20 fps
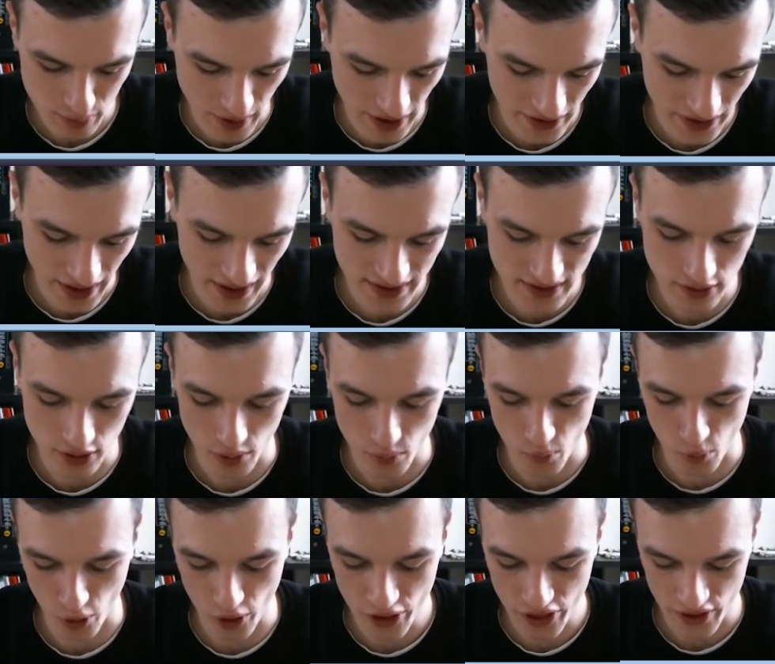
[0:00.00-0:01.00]
but that's not
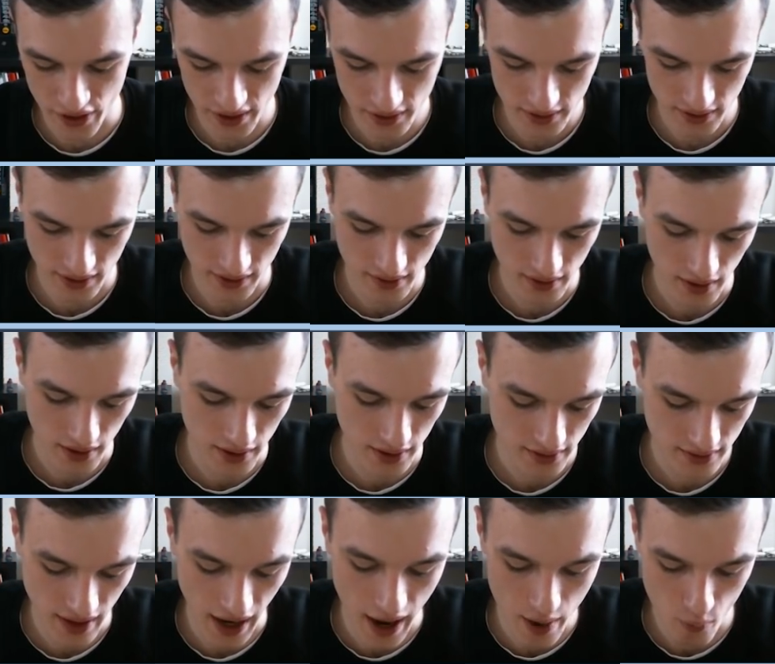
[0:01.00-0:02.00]
worth it in
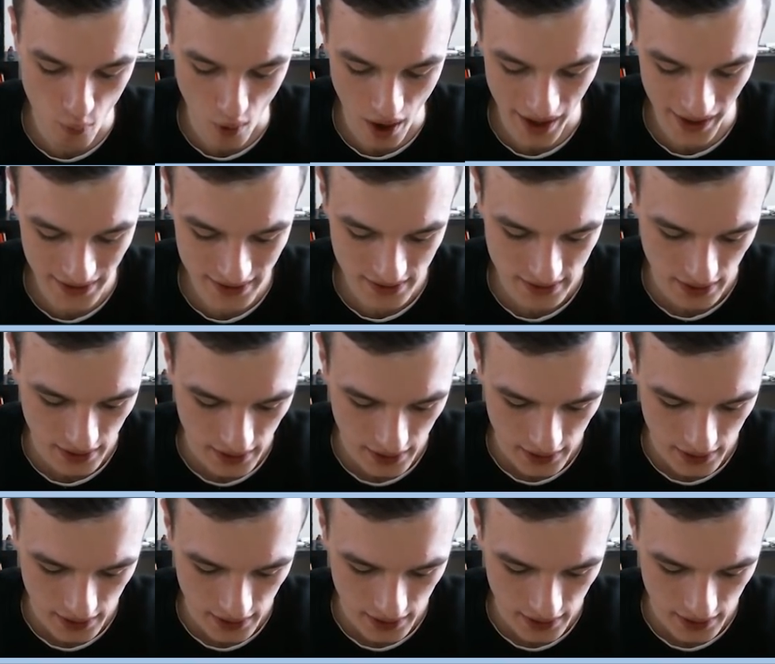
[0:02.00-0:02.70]
time-wise.